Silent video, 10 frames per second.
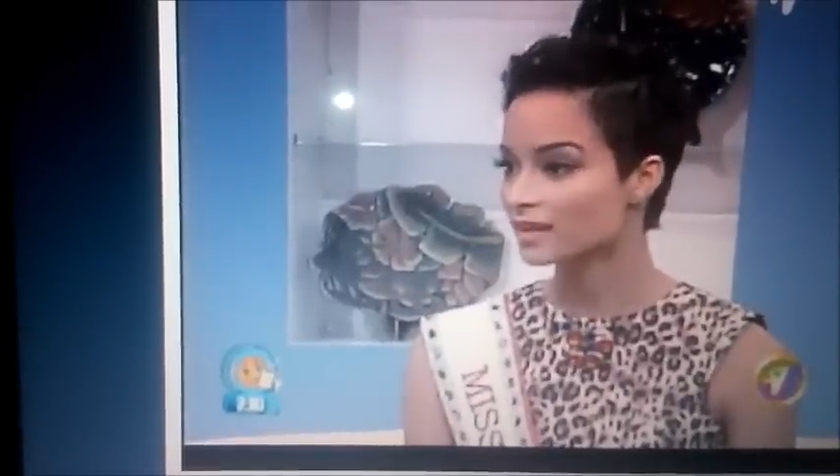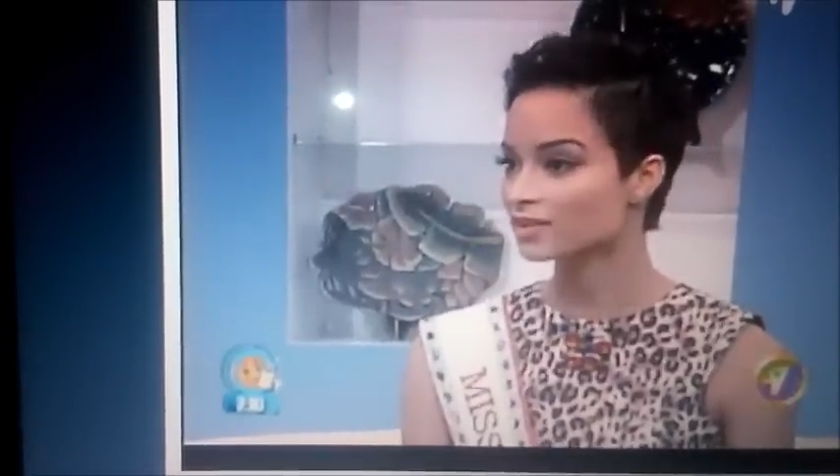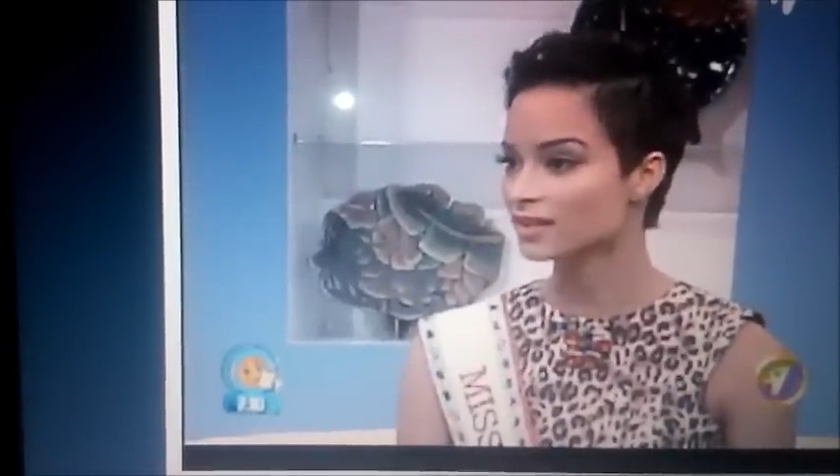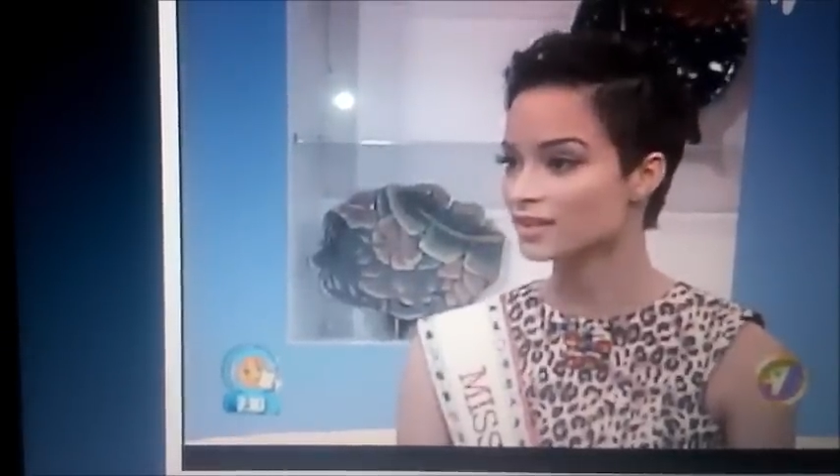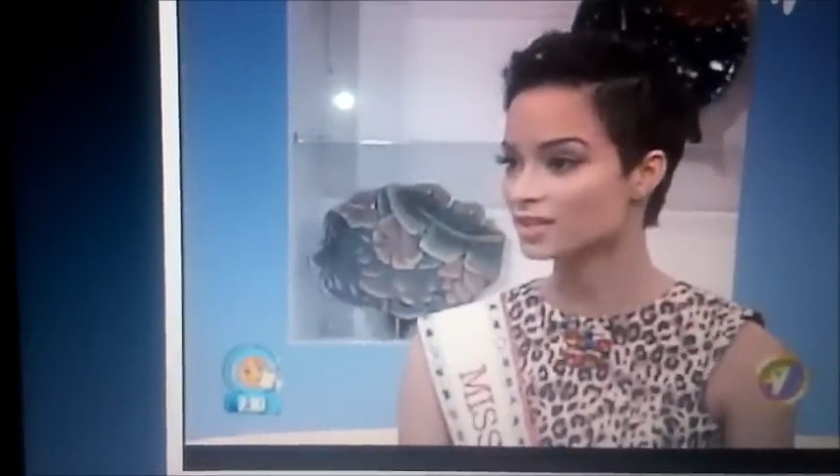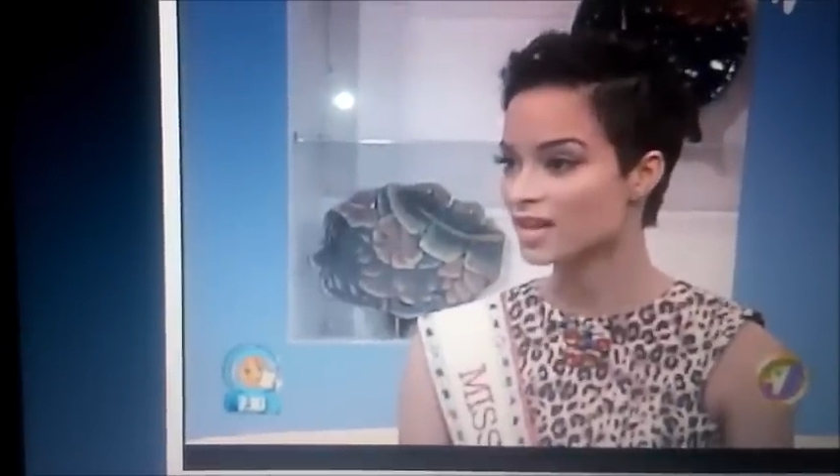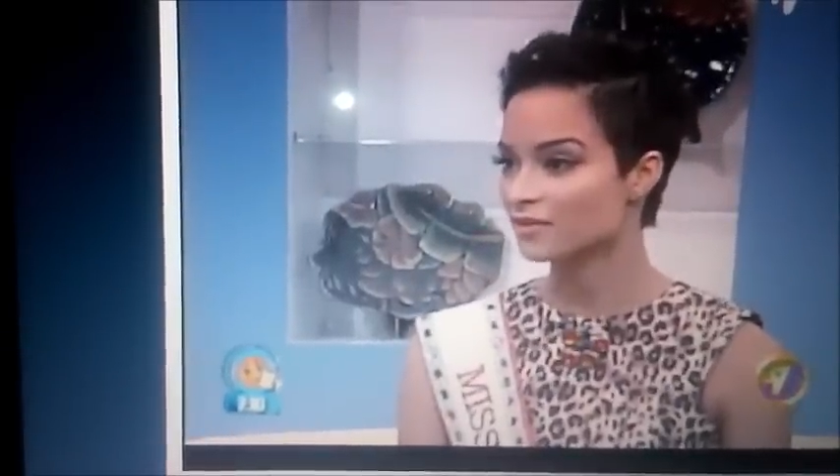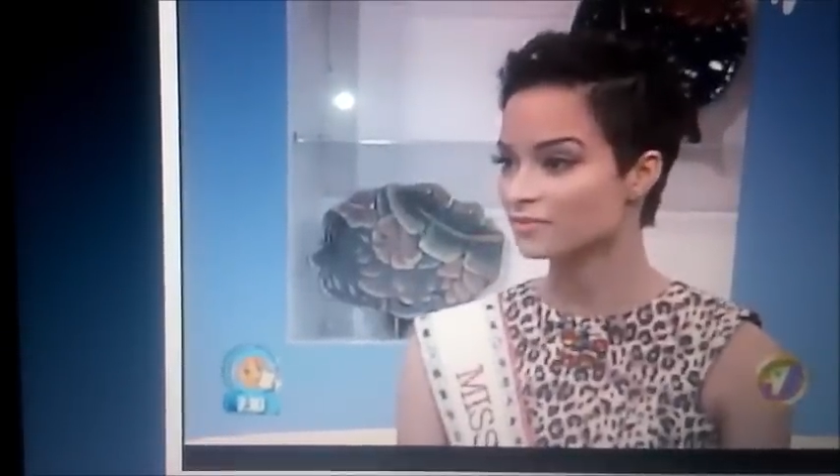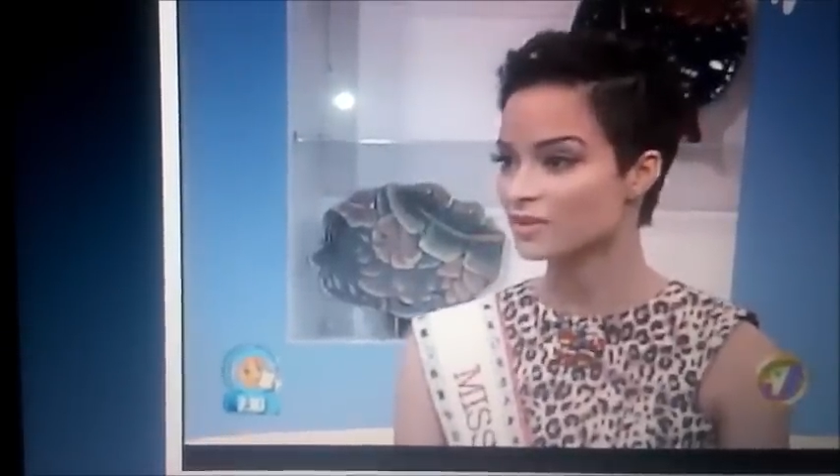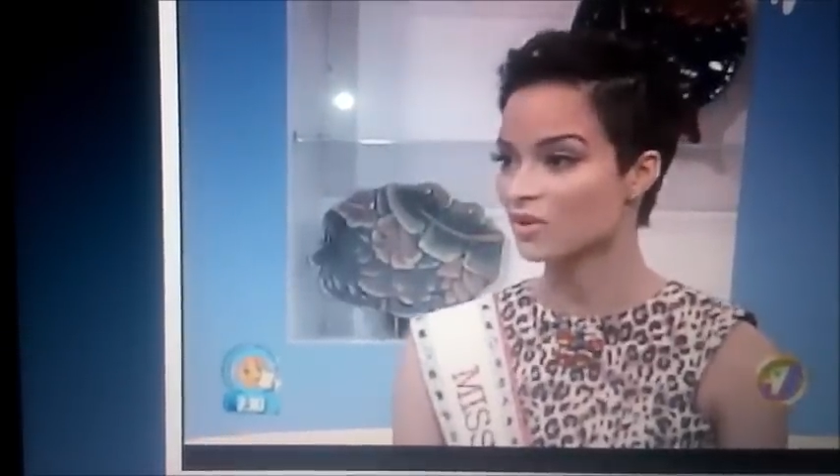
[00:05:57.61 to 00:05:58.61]
actually a
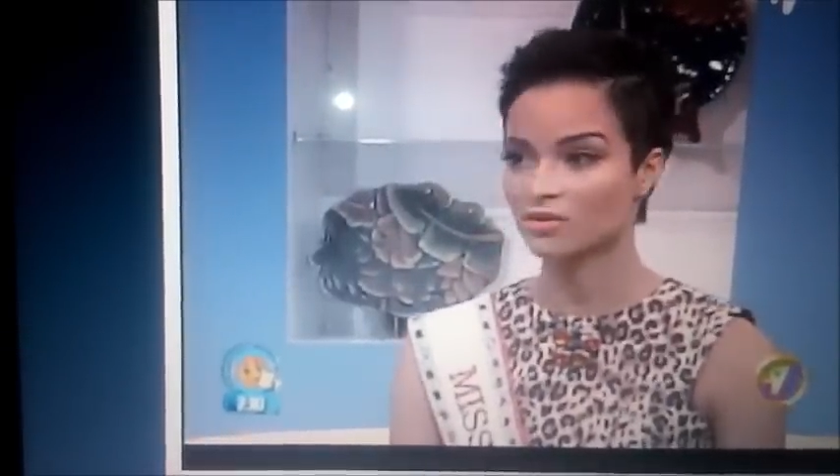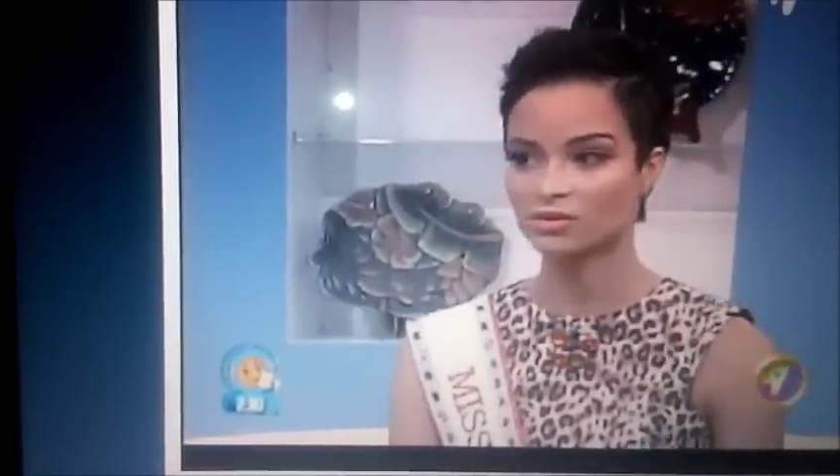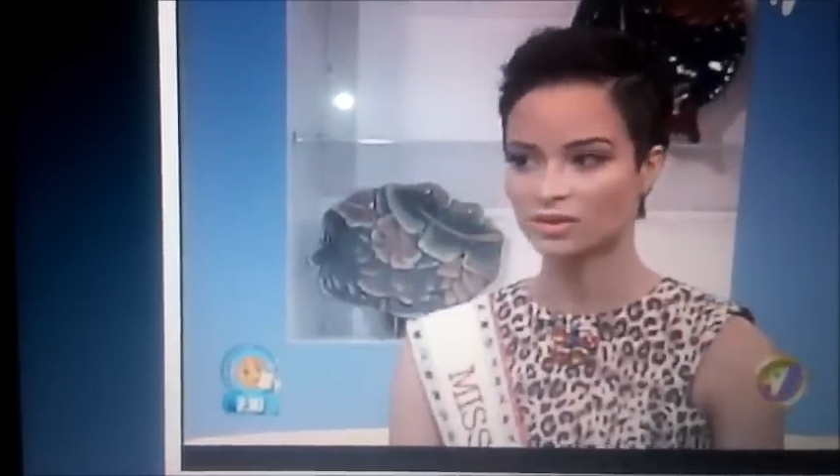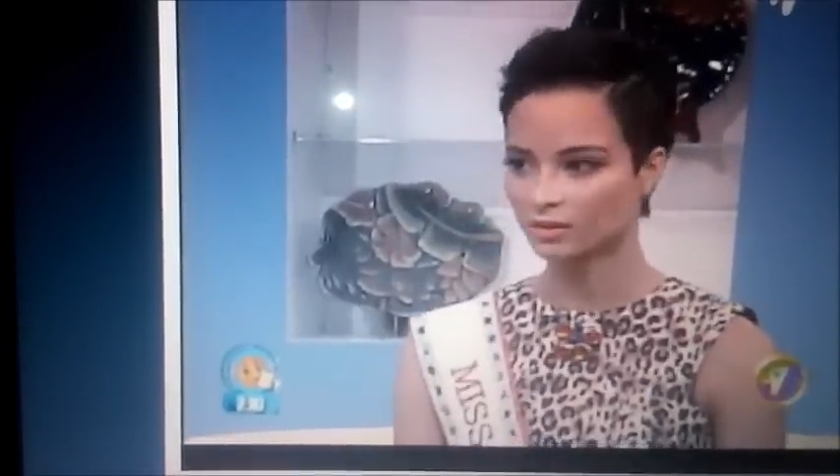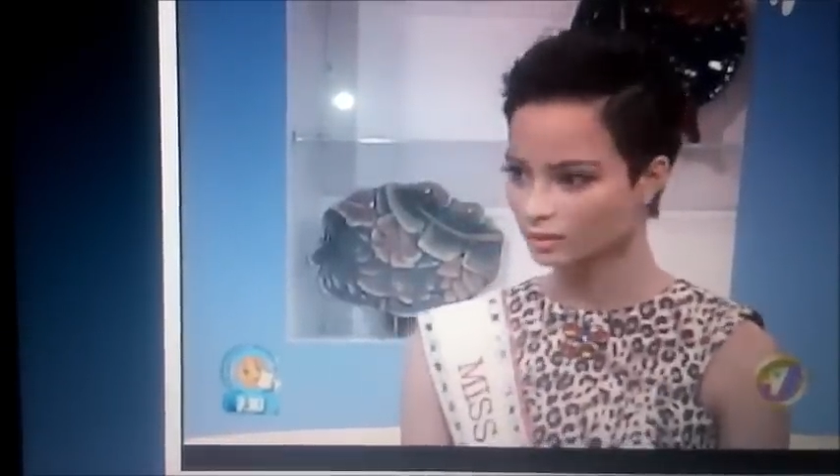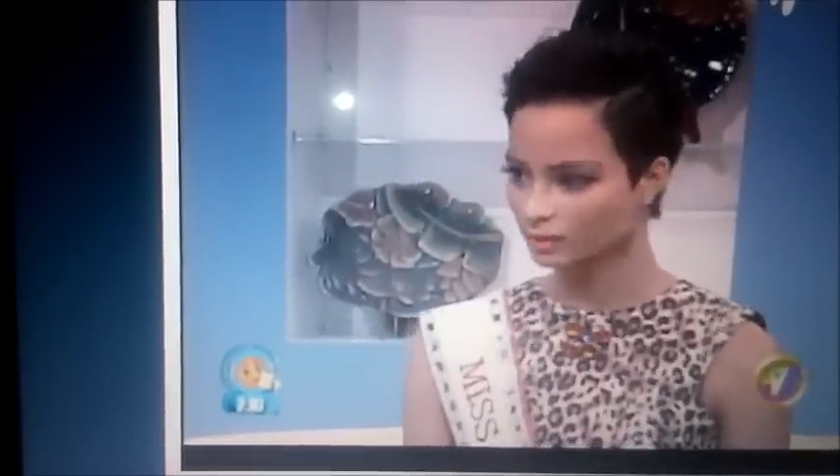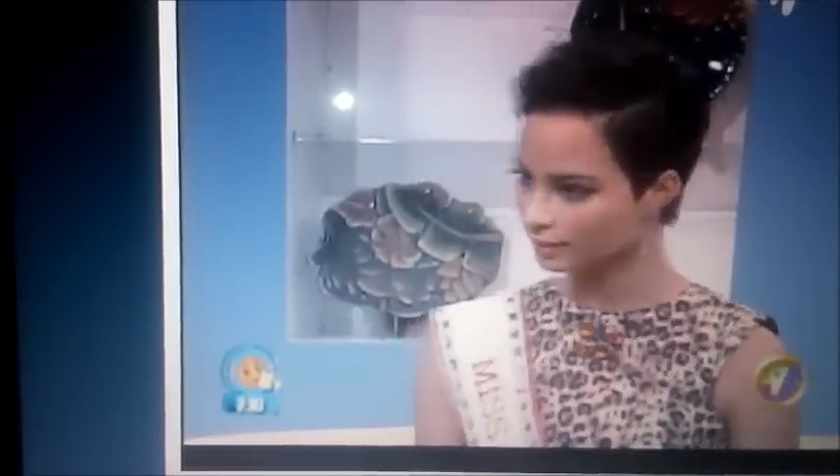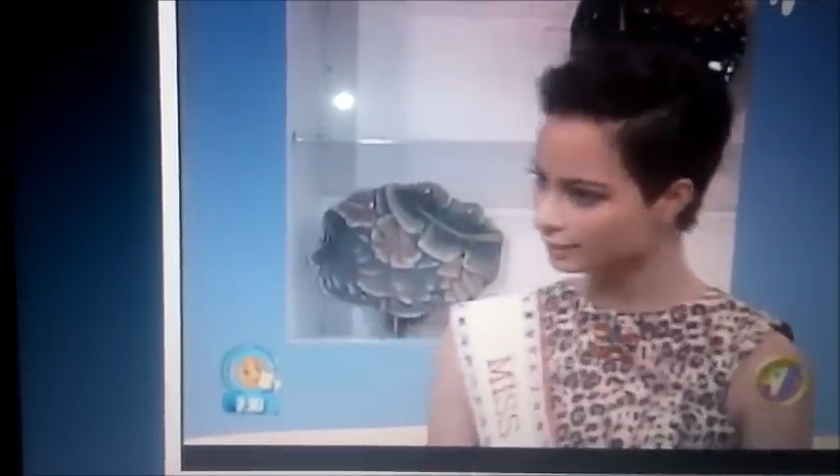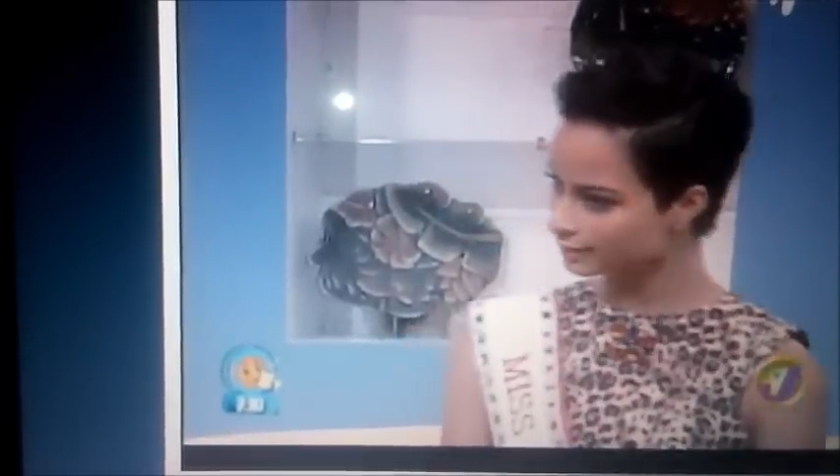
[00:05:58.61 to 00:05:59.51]
chef, so yes.